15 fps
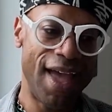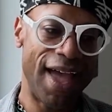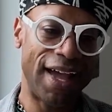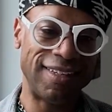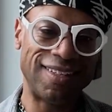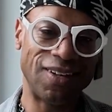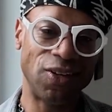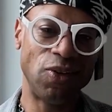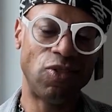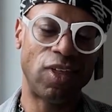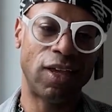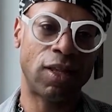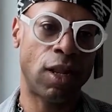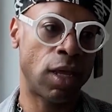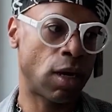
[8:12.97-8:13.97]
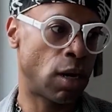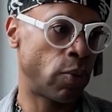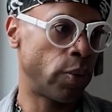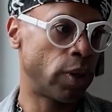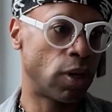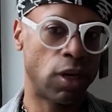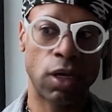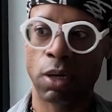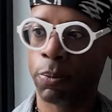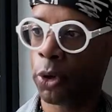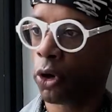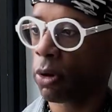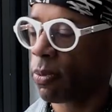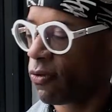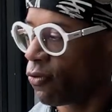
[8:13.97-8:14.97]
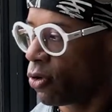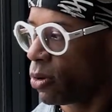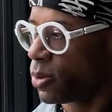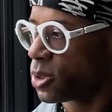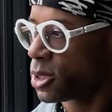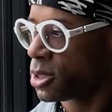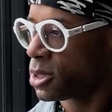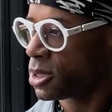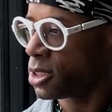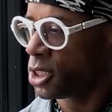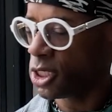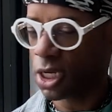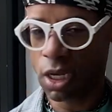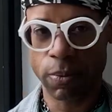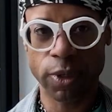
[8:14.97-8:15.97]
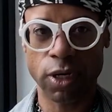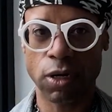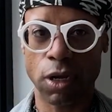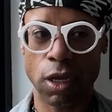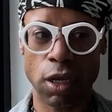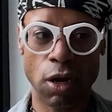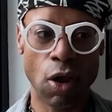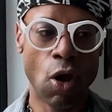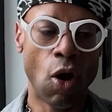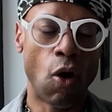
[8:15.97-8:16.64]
And so you think like, are we going to get a Björk performance? Is she coming tonight?